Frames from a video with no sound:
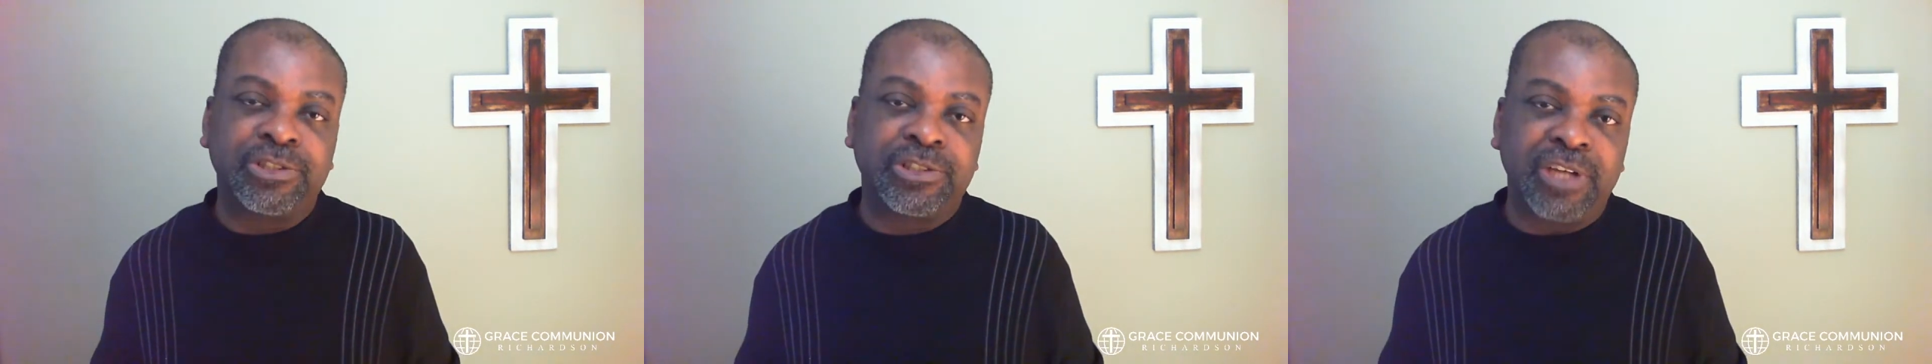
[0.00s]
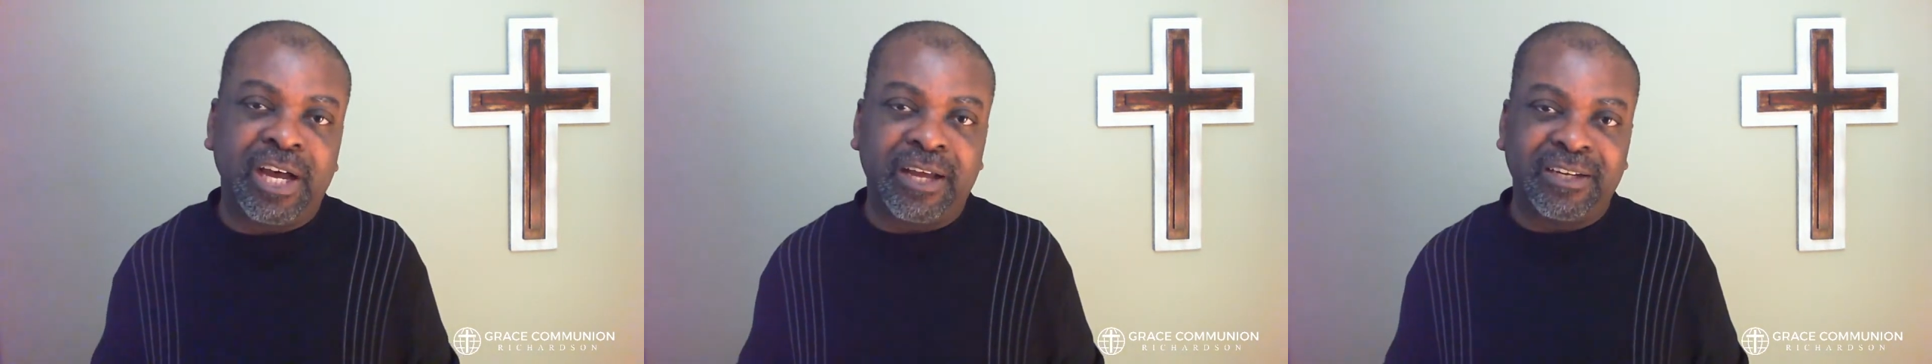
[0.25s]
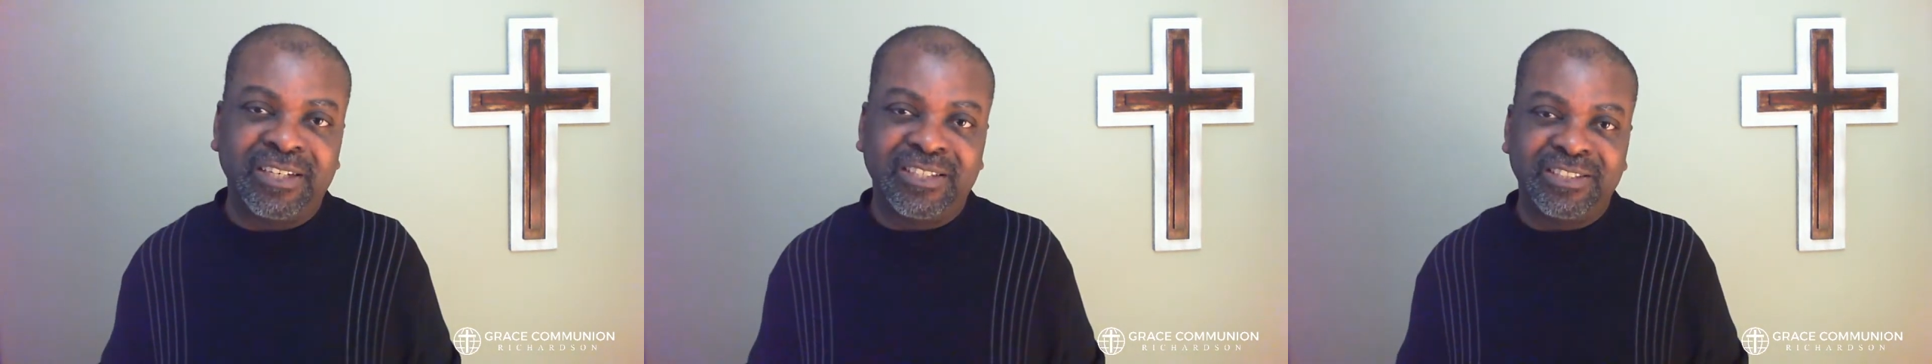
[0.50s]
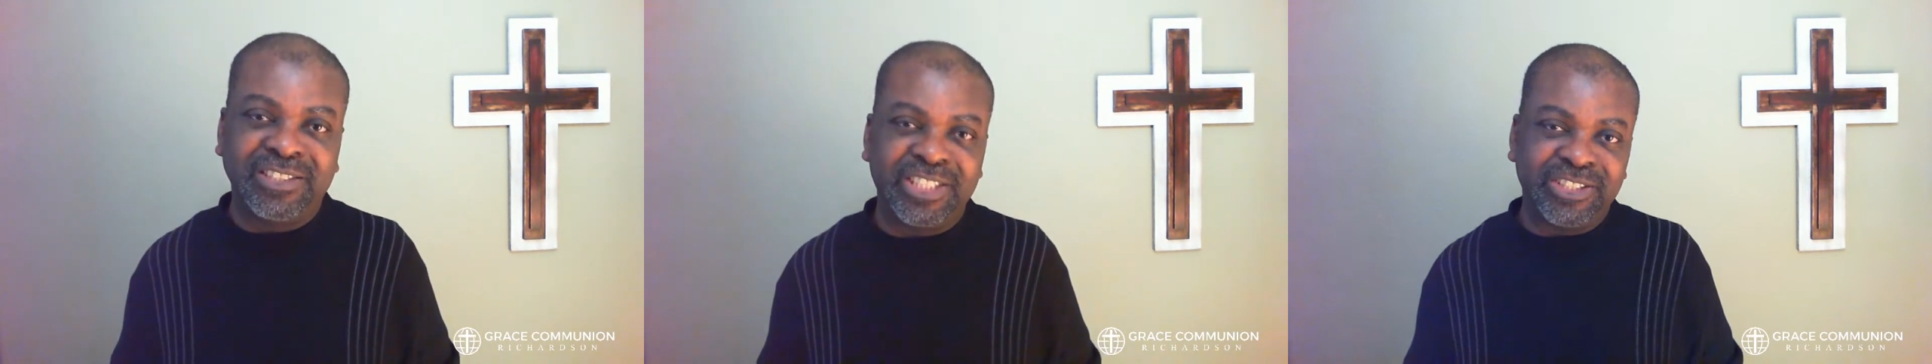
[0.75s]
Son,
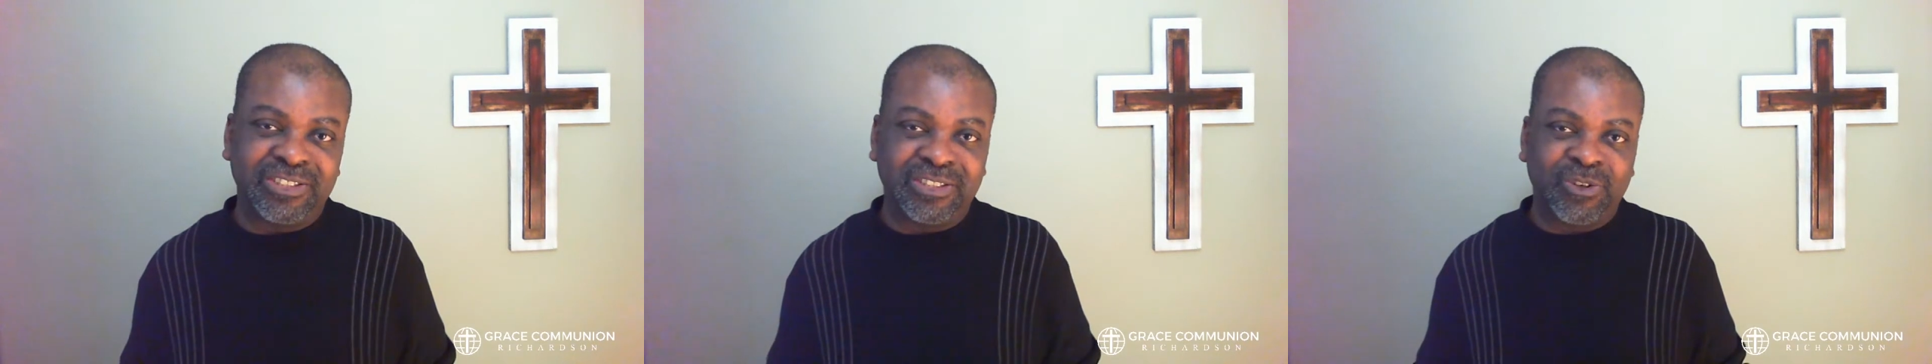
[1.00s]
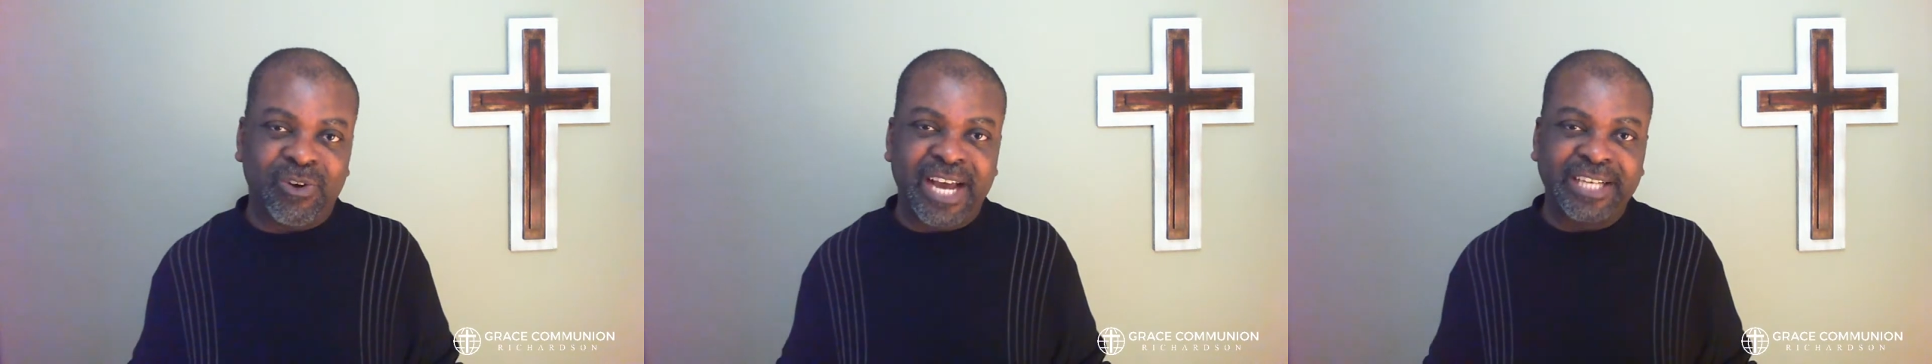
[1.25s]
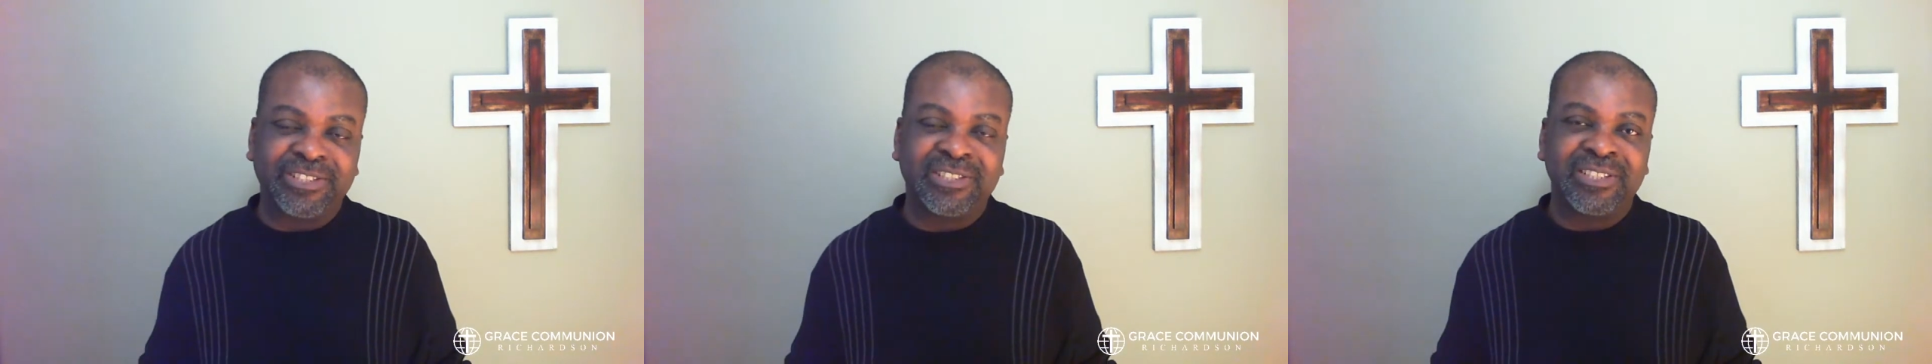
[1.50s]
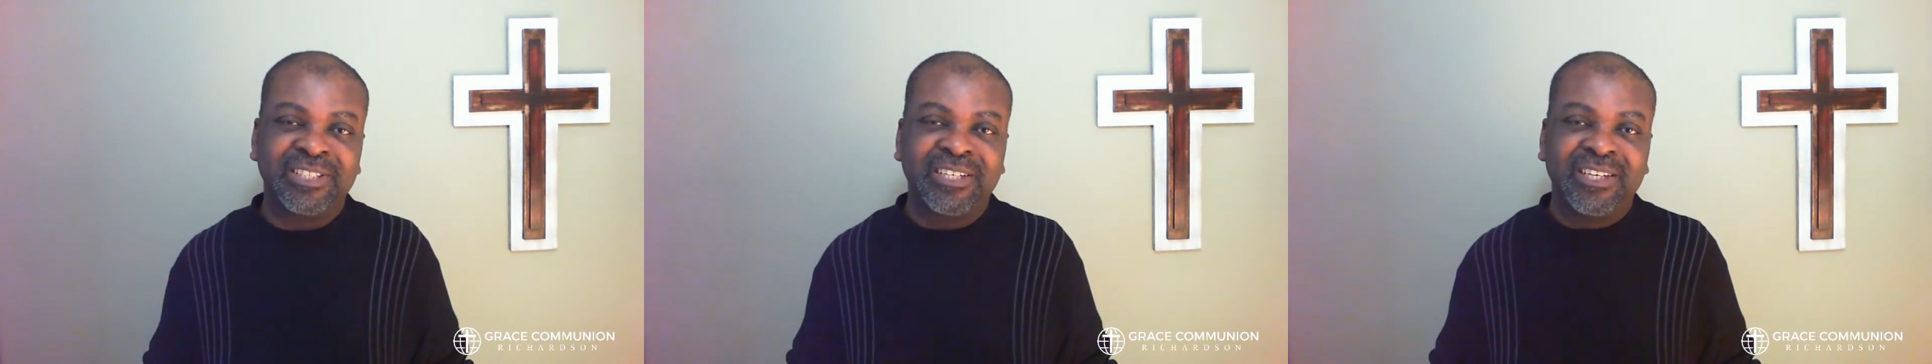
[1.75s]
Jesus Christ.